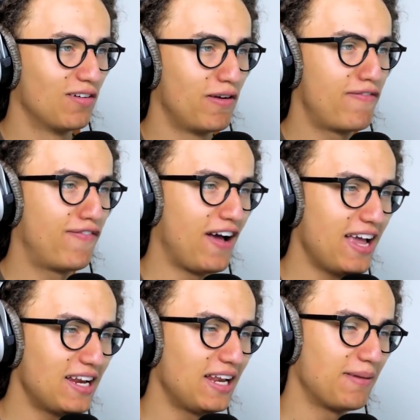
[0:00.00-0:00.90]
We
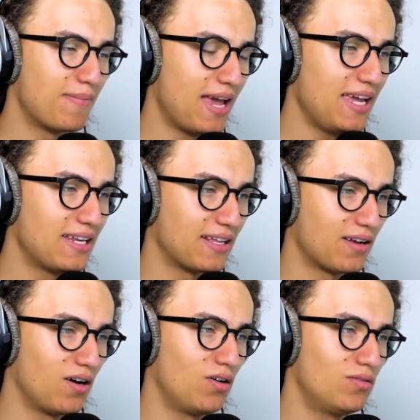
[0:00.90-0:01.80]
finally made it.
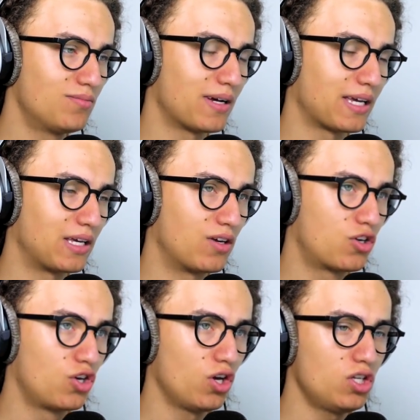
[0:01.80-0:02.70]
Oh my
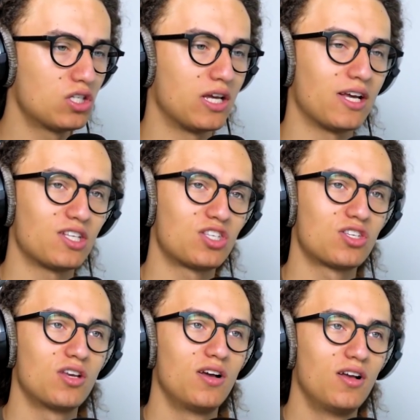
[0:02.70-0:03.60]

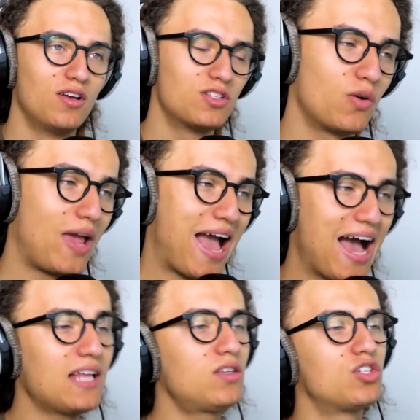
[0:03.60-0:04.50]
goodness. So we
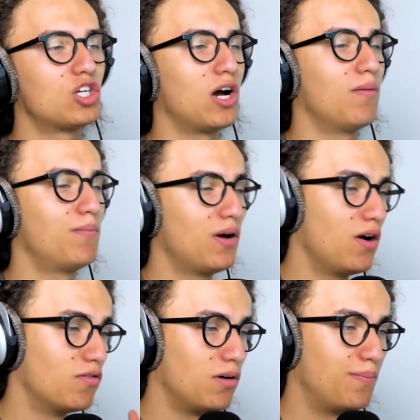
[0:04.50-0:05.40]
had to jump
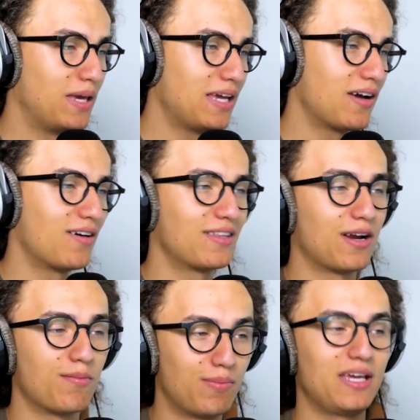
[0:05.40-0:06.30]
while being on
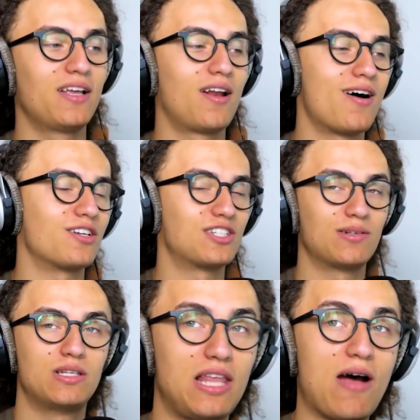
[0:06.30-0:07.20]
there and being launched.
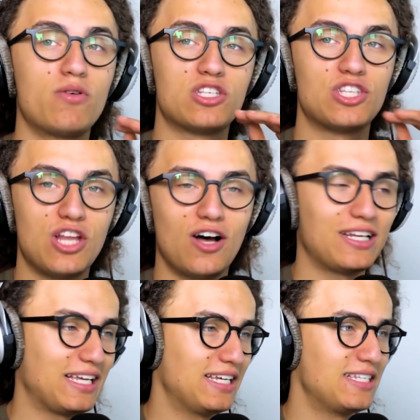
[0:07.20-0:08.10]
That was
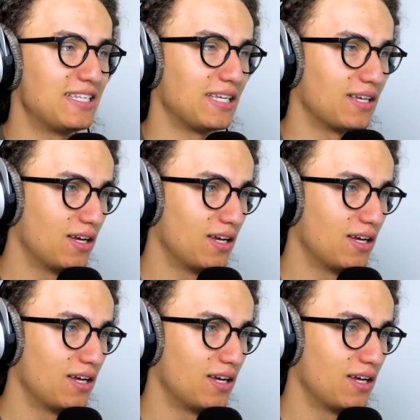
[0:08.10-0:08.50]
not easy.